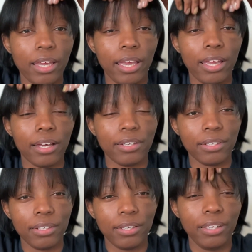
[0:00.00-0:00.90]

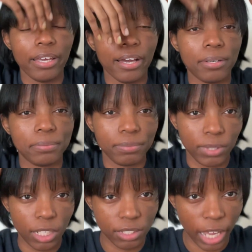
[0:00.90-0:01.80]
and yeah.
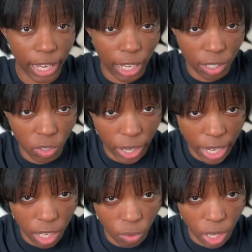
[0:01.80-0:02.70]
Because I had gray
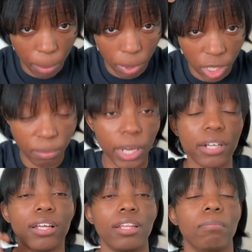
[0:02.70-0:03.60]
hair when I parted my
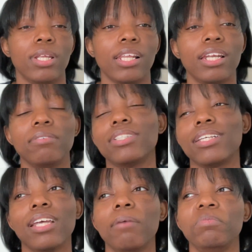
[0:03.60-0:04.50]
hair down the middle, and I was
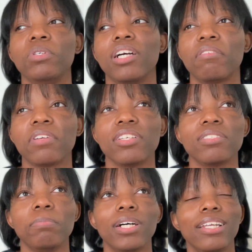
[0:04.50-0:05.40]
like, nah, I'm too young for
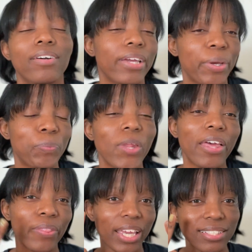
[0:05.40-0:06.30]
this. But okay.
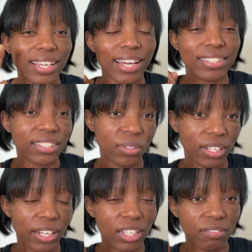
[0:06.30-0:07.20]
Thanks, guys. See you in
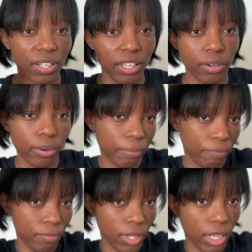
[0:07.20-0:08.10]
the next video.
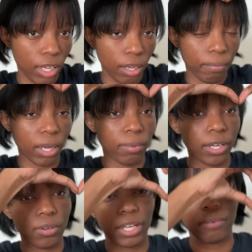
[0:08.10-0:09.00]

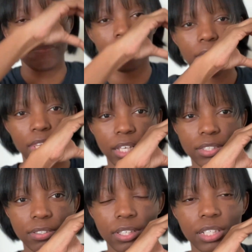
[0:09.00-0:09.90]
Bye-bye, okay?
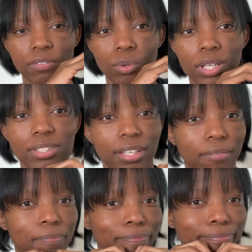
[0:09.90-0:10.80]
Thanks for watching.
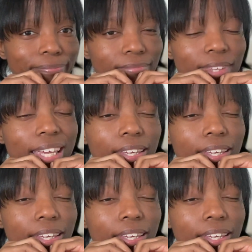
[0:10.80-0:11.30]
Thank